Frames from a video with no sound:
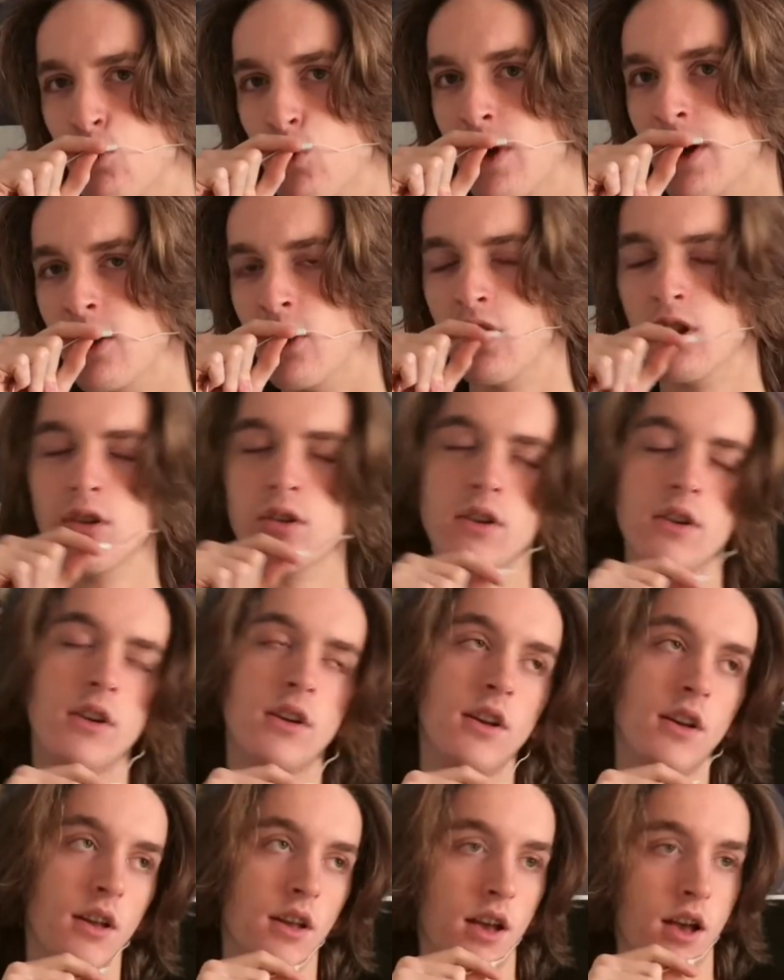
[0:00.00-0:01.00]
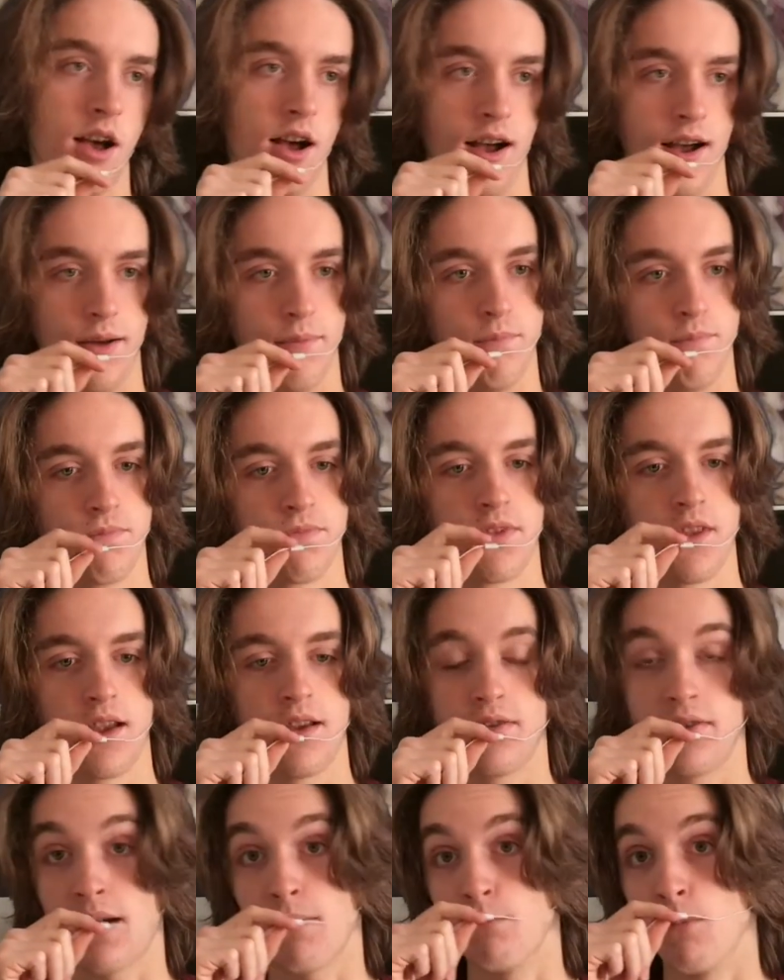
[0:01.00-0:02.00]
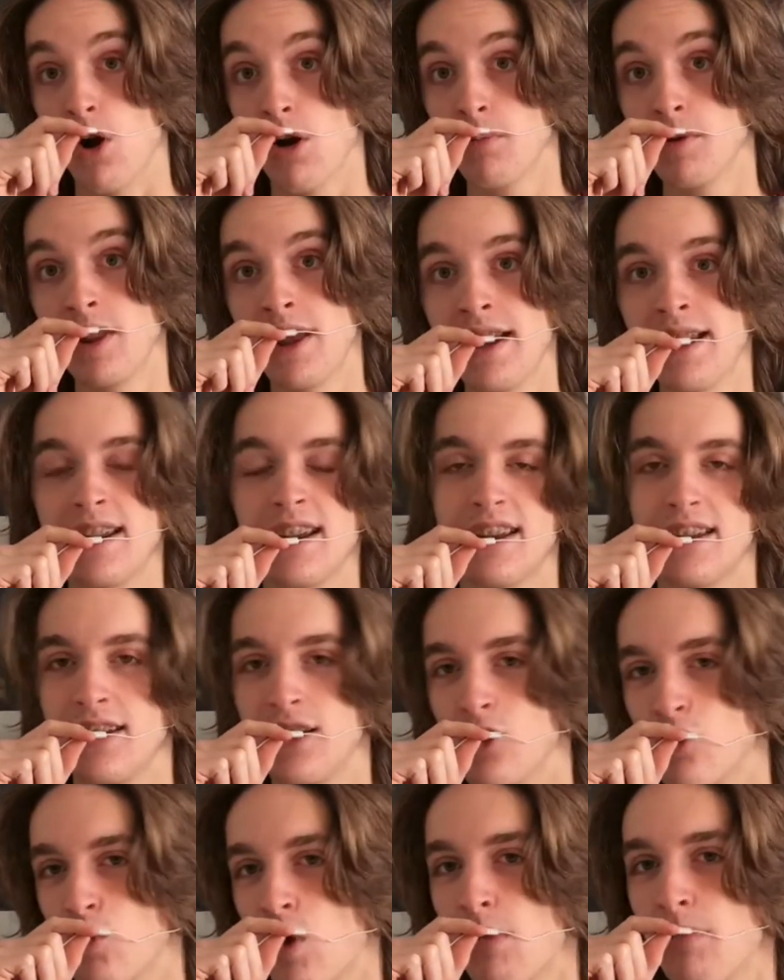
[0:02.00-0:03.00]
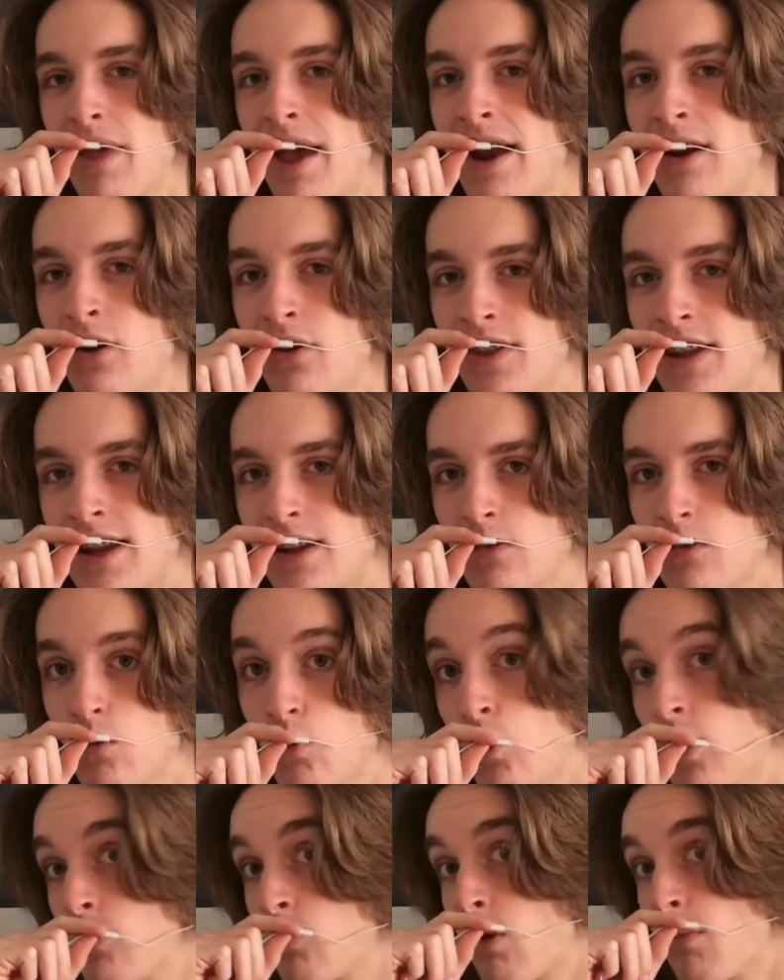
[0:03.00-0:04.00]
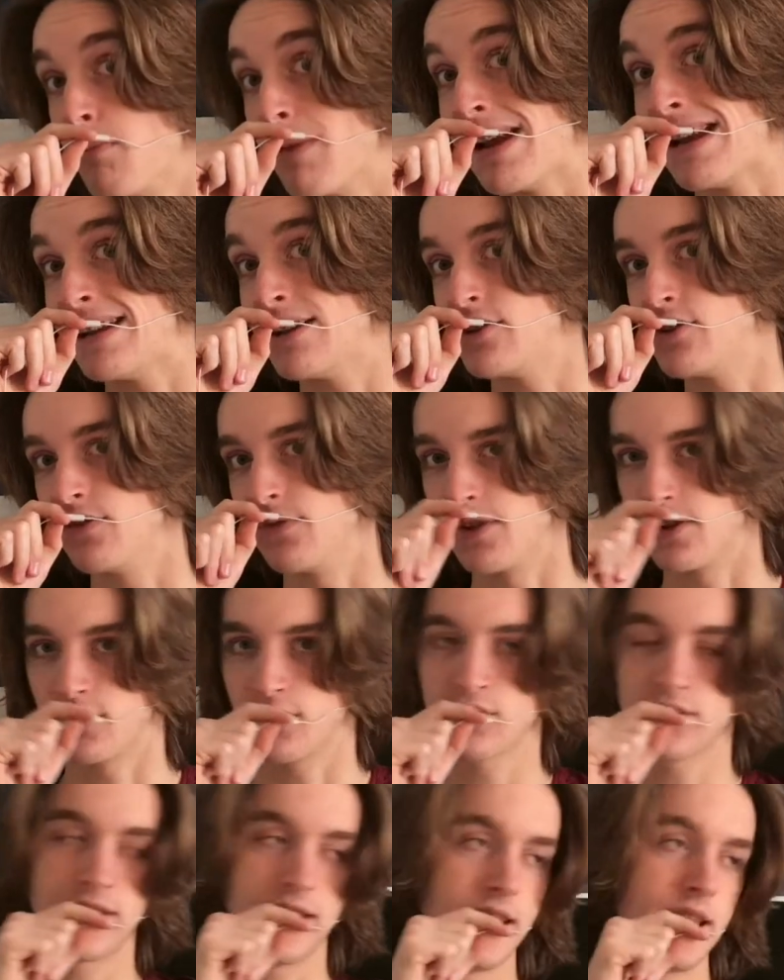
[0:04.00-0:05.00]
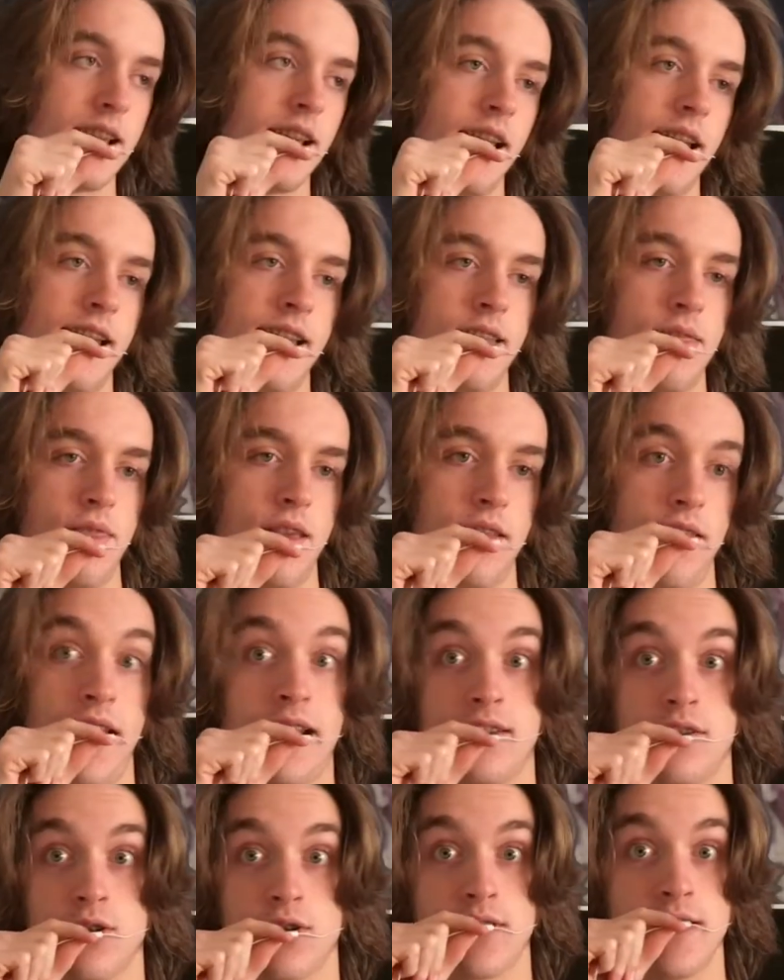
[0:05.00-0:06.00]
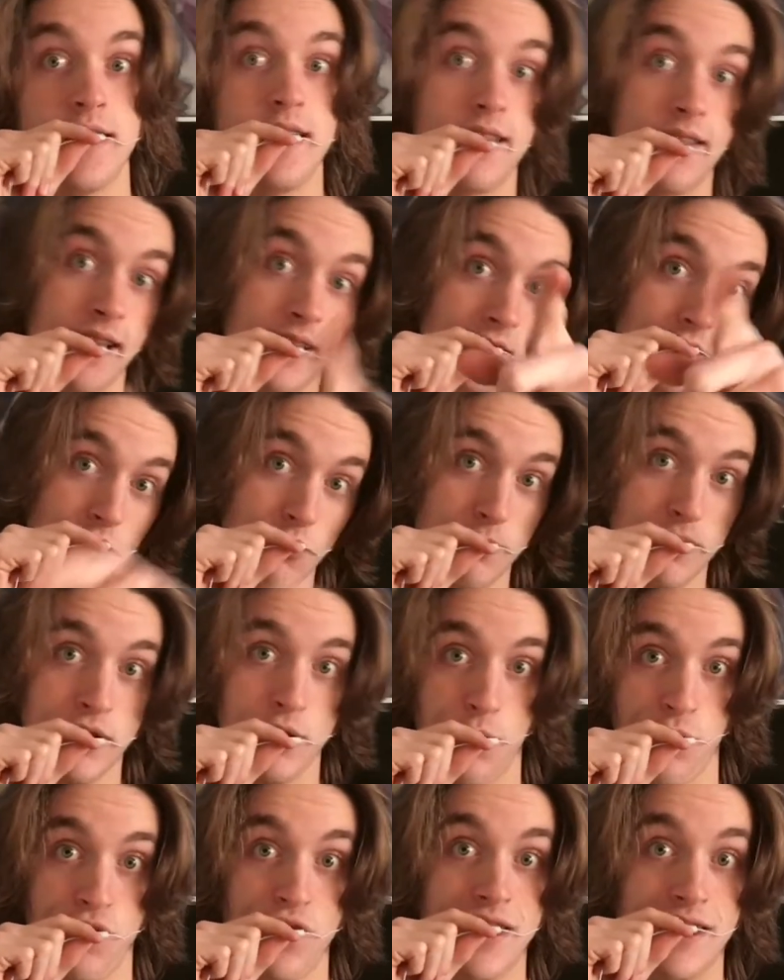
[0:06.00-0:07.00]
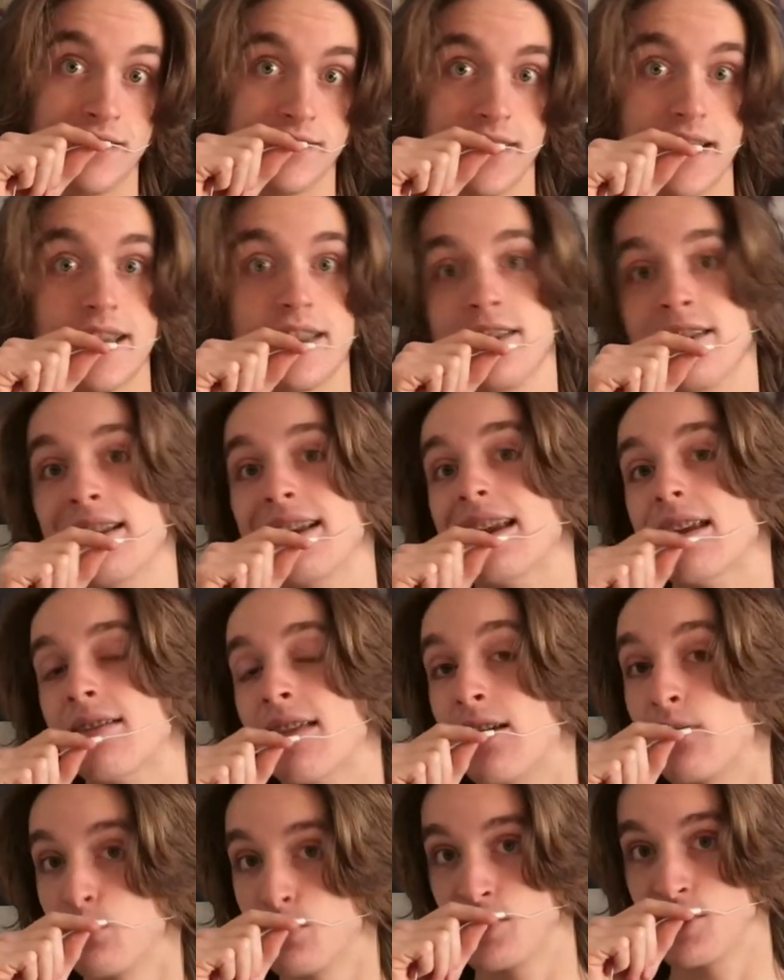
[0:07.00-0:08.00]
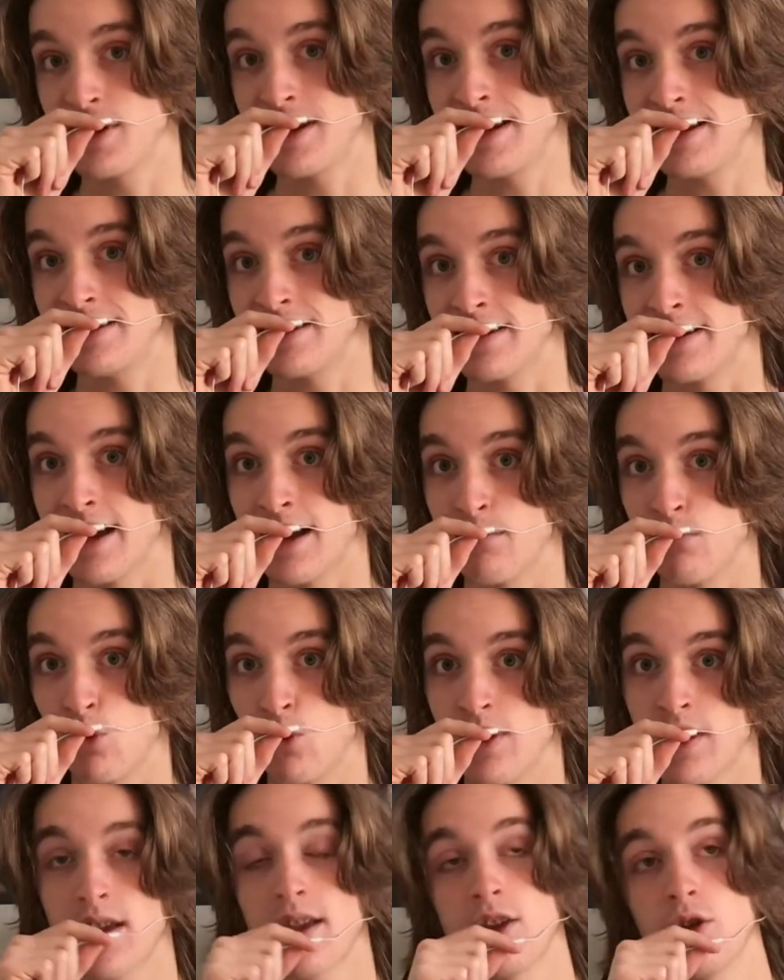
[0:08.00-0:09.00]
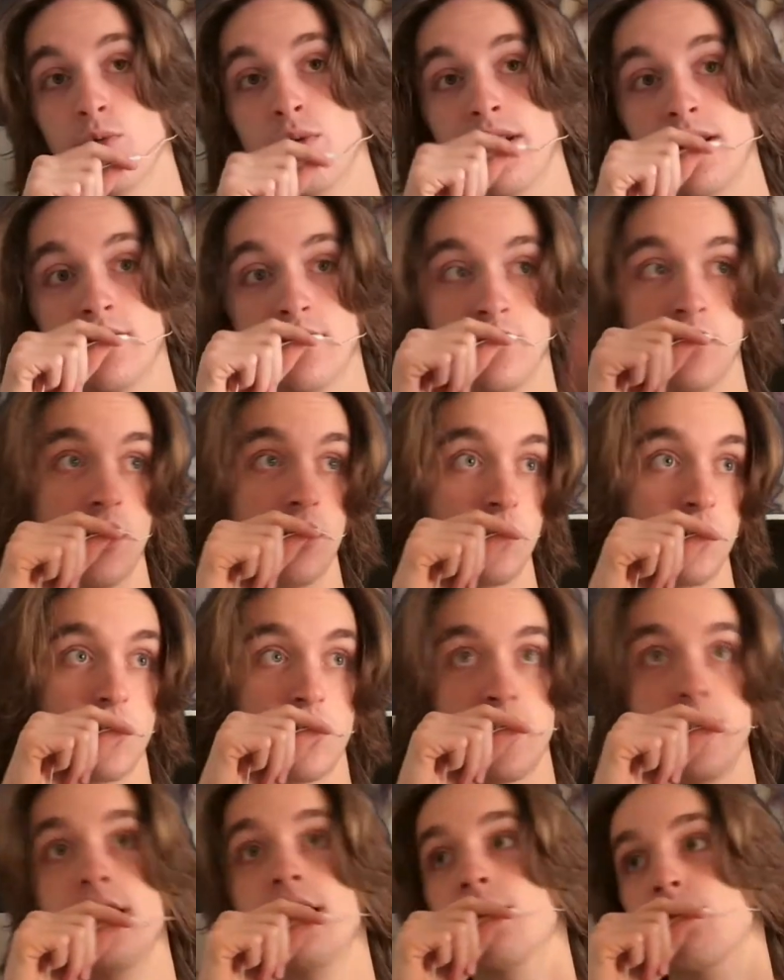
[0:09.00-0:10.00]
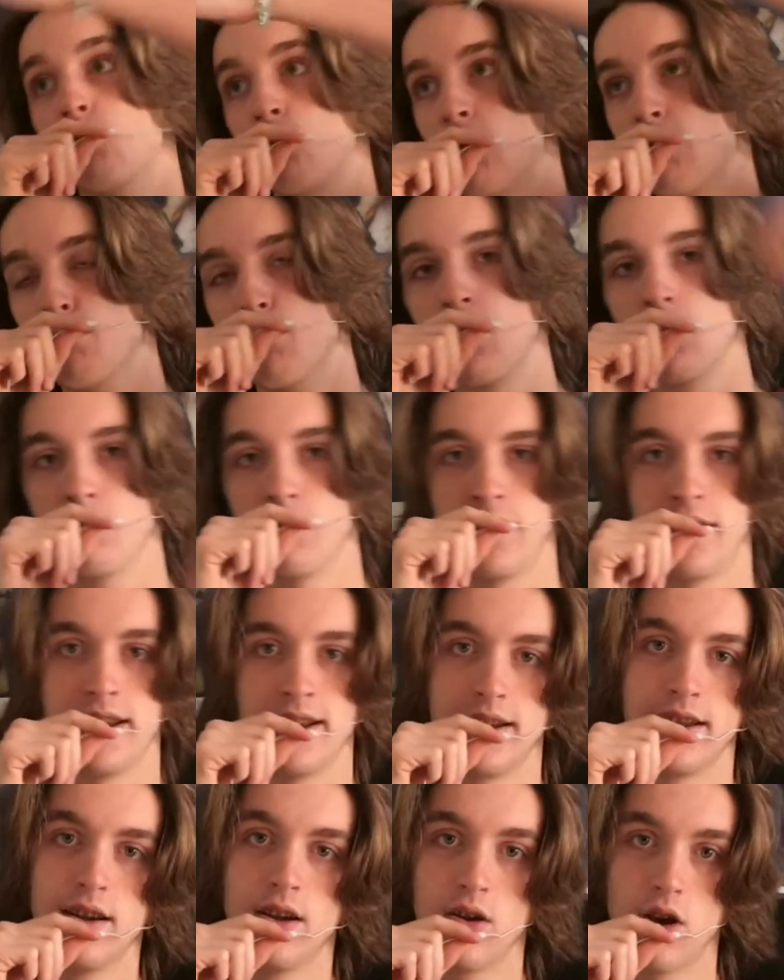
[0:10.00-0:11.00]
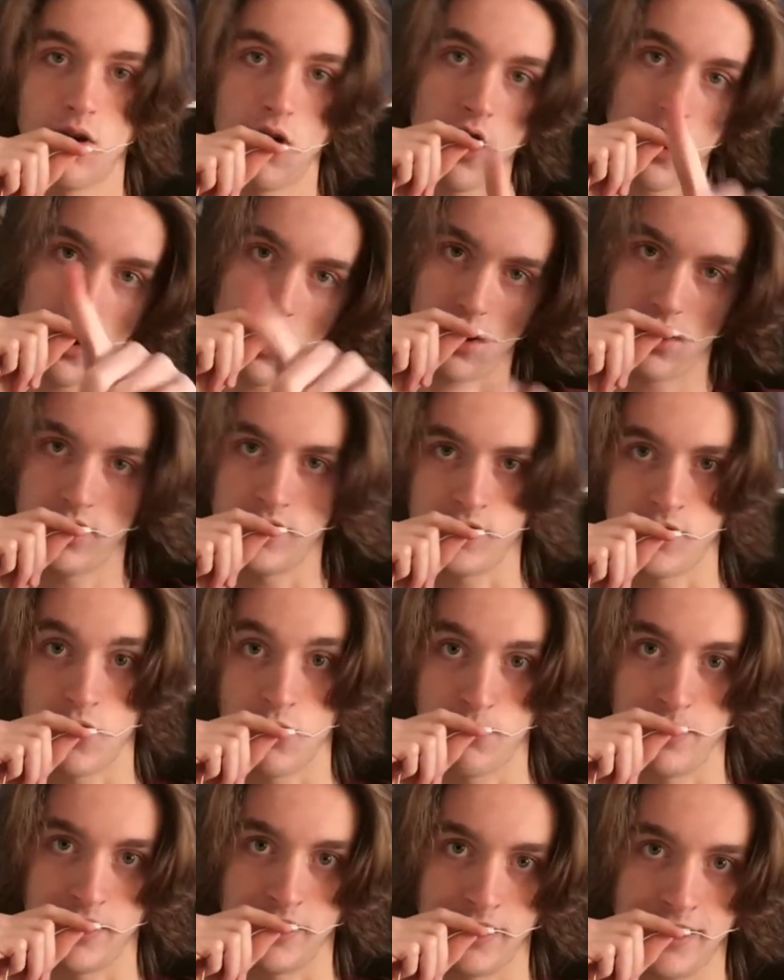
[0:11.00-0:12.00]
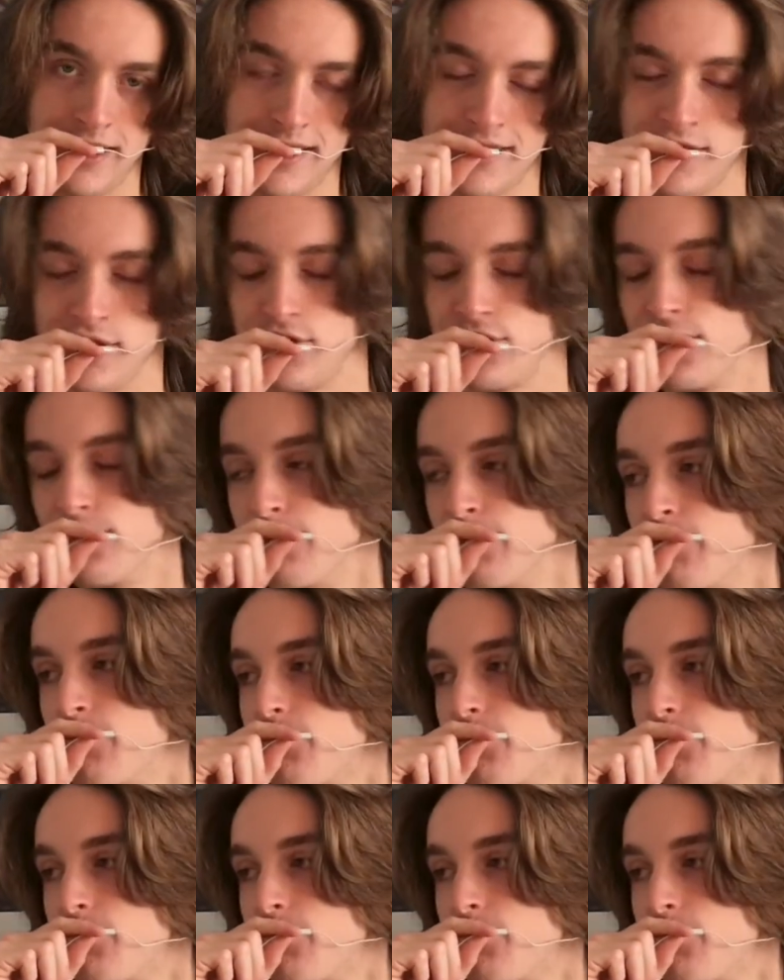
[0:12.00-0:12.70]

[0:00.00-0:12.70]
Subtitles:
you will. That marmalade, you're gonna rub that on what remains of the turkey, and that turkey, that's gonna be your feast. That's what you eating tonight, boy. You eating turkey with marmalade. It's gonna be delicious.